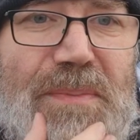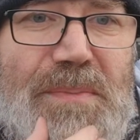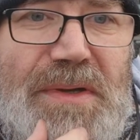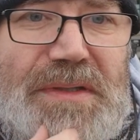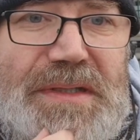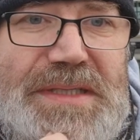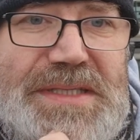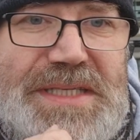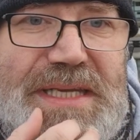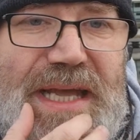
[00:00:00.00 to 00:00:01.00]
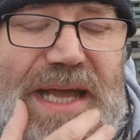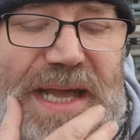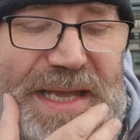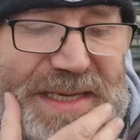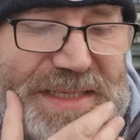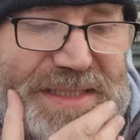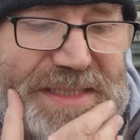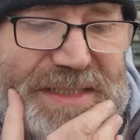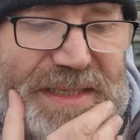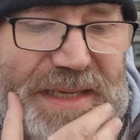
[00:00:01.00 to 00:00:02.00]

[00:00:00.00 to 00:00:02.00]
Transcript: Monklands and